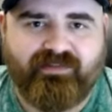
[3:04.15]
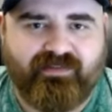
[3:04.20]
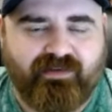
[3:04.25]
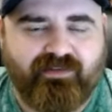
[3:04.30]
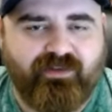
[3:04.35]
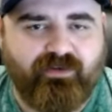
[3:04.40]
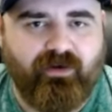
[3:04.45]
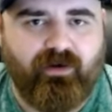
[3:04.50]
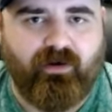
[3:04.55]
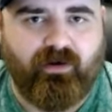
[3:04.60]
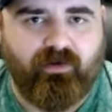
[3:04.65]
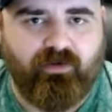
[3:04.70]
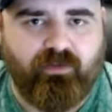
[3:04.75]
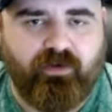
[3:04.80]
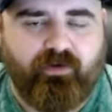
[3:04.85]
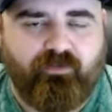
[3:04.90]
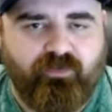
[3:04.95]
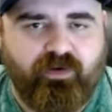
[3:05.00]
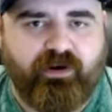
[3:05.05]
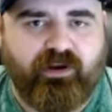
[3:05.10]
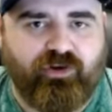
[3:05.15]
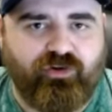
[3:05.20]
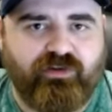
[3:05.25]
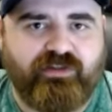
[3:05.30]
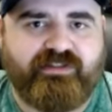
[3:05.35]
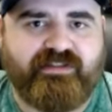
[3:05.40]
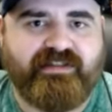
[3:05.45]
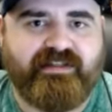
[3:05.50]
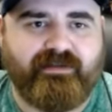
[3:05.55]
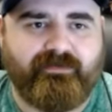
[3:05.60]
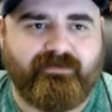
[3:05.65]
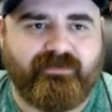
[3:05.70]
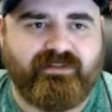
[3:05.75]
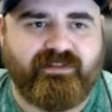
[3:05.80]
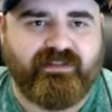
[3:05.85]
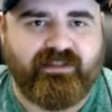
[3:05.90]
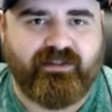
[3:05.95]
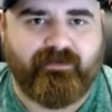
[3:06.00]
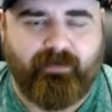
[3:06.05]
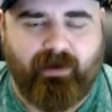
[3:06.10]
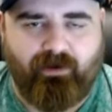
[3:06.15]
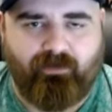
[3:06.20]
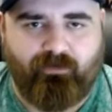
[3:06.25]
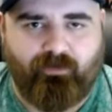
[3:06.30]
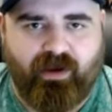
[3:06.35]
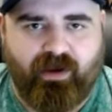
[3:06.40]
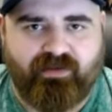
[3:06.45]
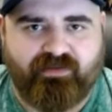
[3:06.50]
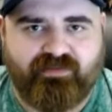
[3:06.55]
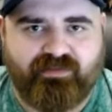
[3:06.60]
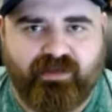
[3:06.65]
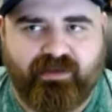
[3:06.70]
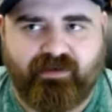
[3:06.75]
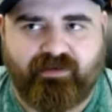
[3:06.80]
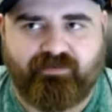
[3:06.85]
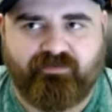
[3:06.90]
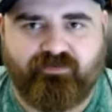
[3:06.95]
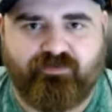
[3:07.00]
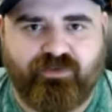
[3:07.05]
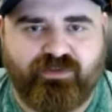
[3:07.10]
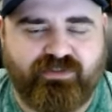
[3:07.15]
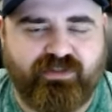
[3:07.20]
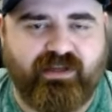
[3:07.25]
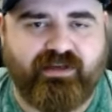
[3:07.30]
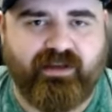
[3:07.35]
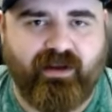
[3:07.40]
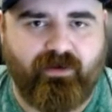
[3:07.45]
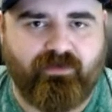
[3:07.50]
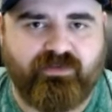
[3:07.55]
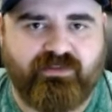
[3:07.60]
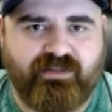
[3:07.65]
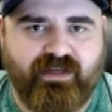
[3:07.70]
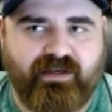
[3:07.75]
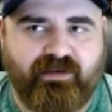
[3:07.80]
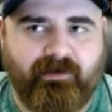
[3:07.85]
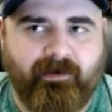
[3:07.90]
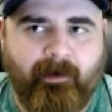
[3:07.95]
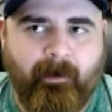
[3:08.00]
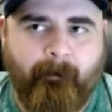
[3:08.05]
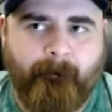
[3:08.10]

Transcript: Like there are there are very good teams in the Mountain West, and for San Diego State,